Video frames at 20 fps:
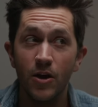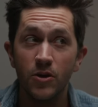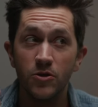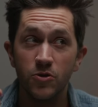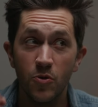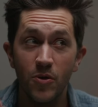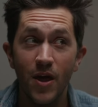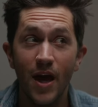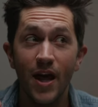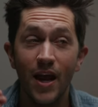
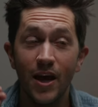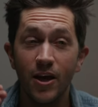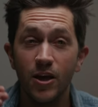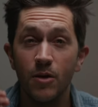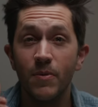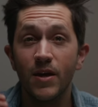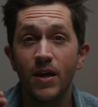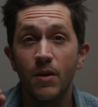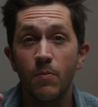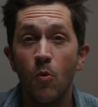so that I
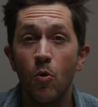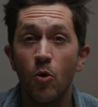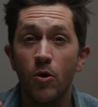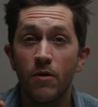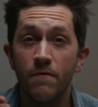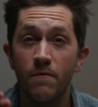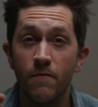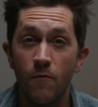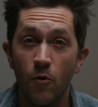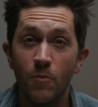could make a more
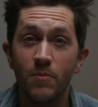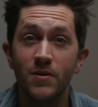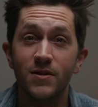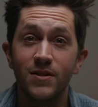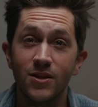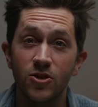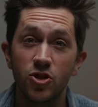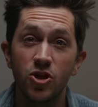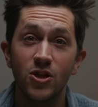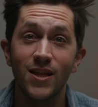informed
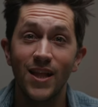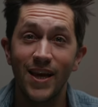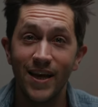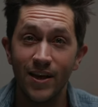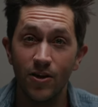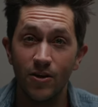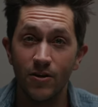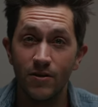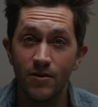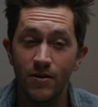decision
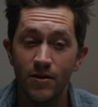later.